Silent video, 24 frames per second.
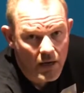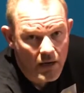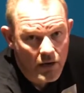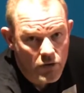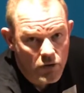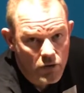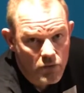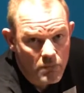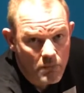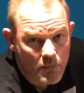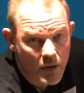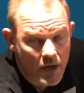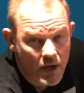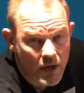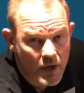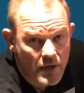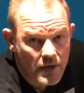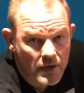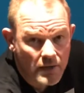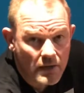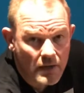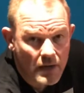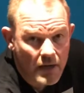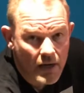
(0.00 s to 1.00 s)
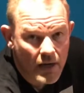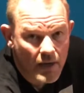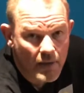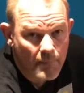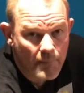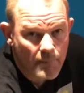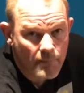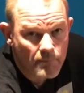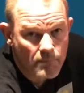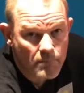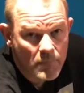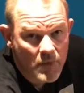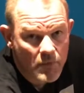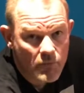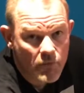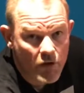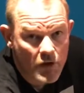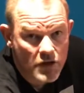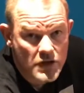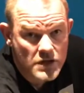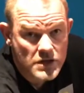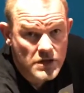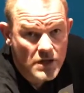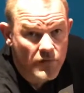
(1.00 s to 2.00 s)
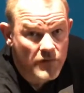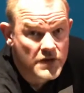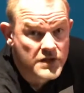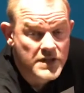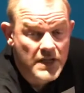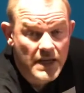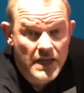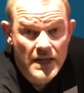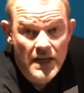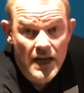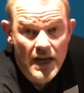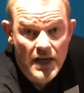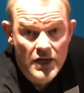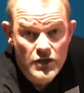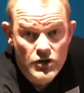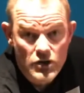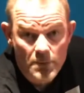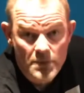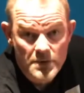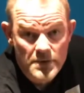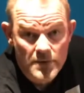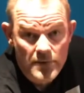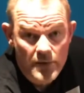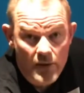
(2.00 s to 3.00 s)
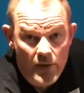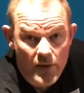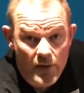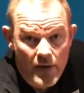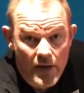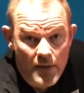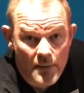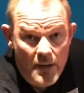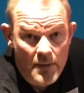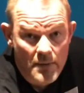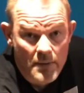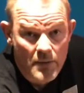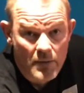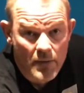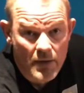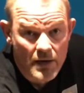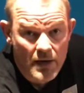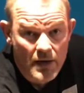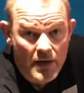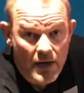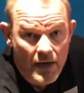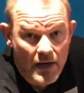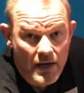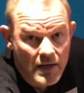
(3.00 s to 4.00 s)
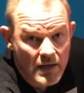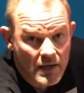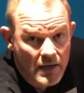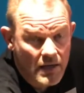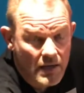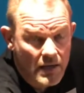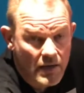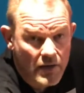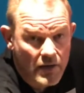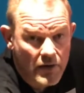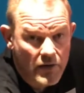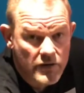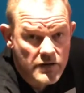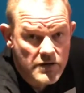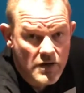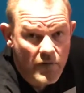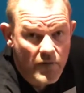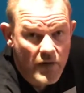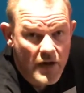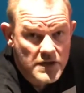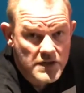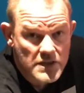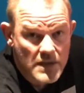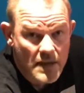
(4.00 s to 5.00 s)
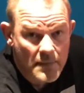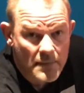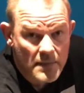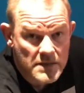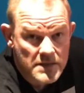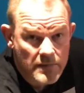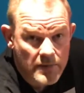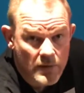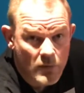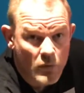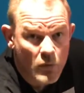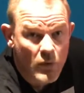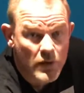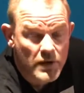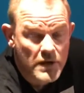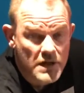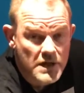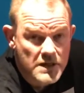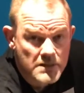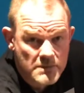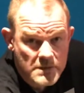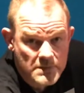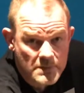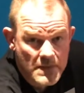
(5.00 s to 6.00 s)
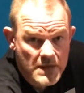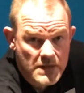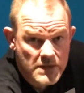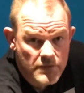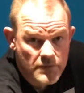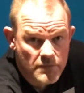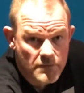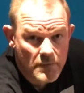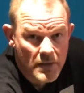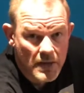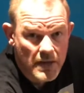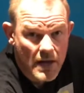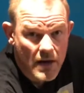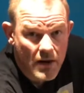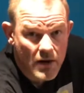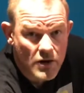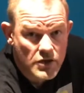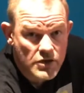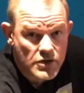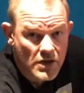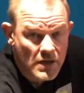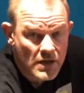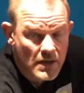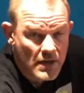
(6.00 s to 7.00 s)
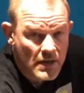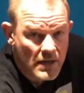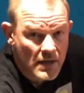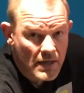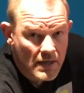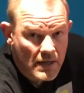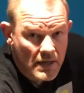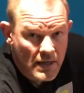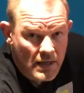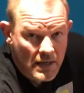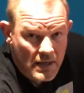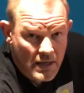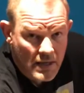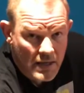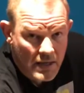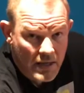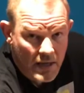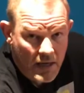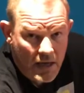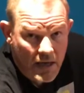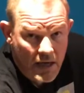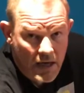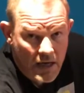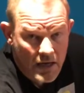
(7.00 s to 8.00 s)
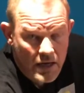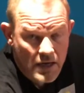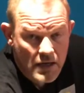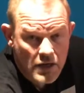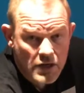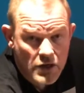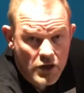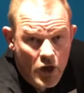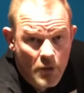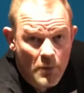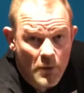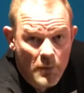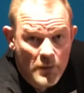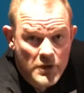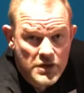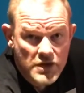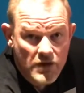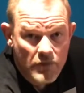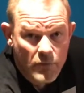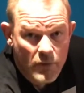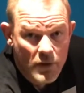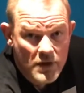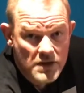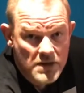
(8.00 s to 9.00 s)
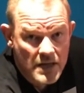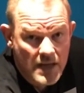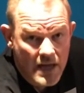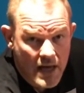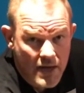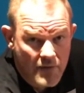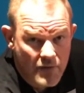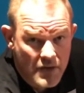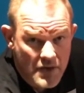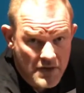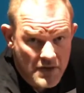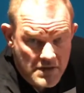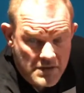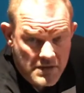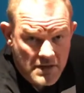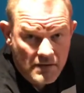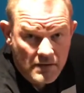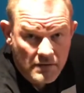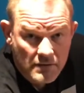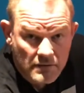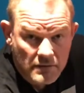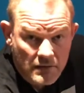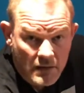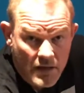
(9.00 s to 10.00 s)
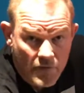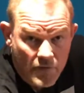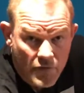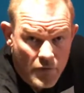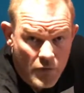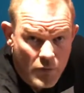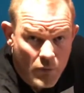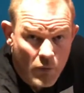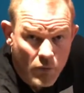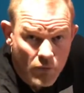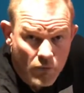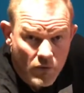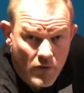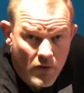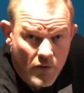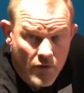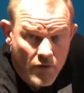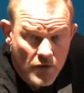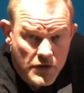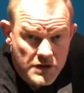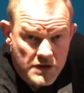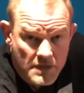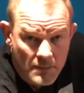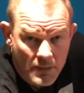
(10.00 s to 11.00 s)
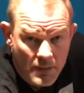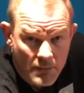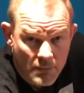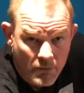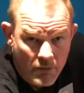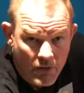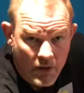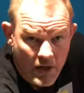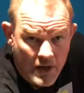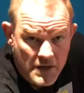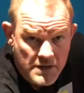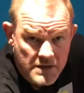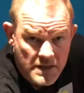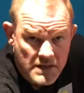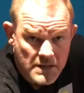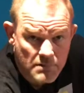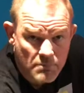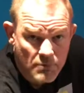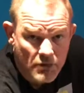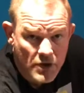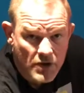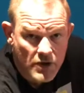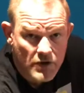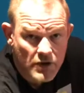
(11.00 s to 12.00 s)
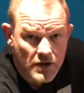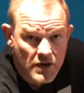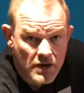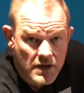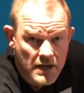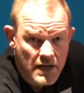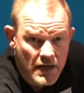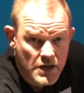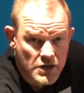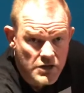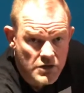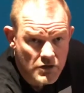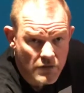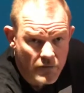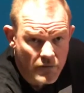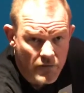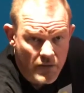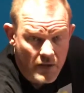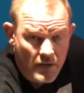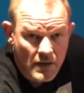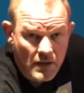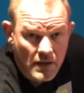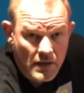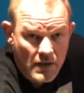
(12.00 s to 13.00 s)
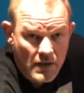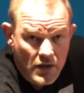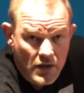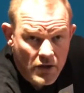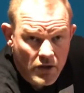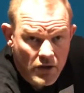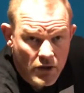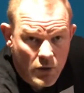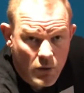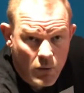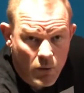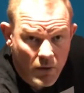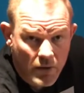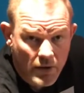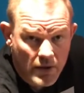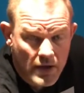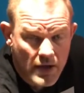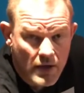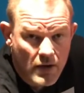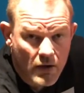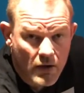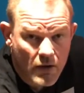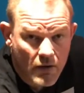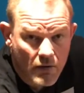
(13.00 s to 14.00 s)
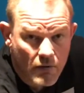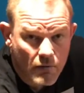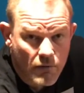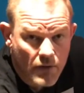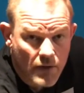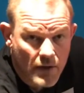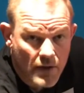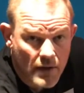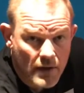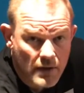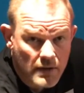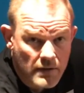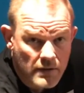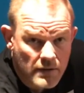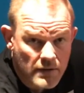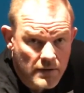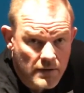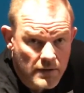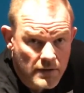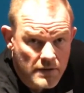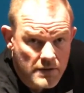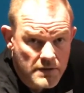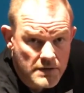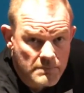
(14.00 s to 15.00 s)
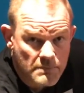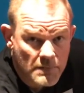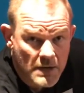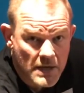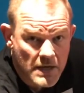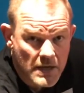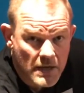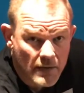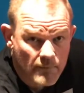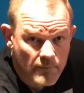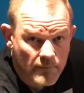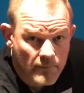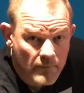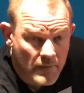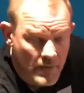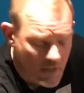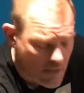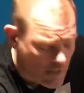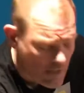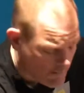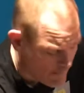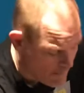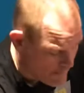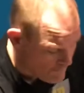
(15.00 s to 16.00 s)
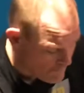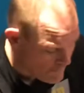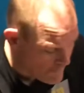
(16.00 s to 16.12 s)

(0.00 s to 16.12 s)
you might find yourself in a second-hand shop or something like that maybe one day, like at Salvation Army or something. Oh, I need some speakers from my garage. Go by whichever ones are the heaviest. If they're all of a similar price, that's a pretty good indication of the quality of the speaker. Anyway,